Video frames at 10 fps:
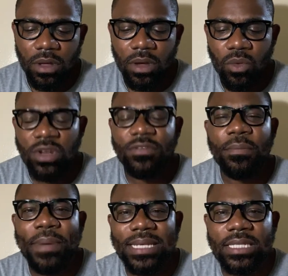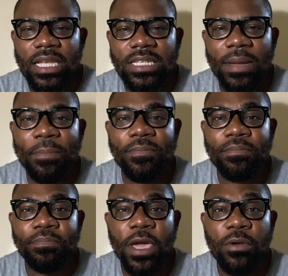one of the best things that
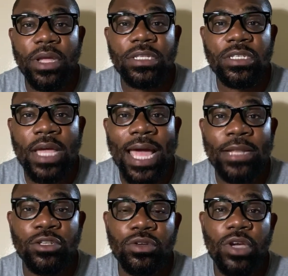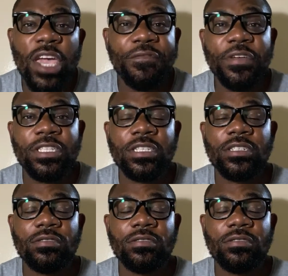parents can do, if it's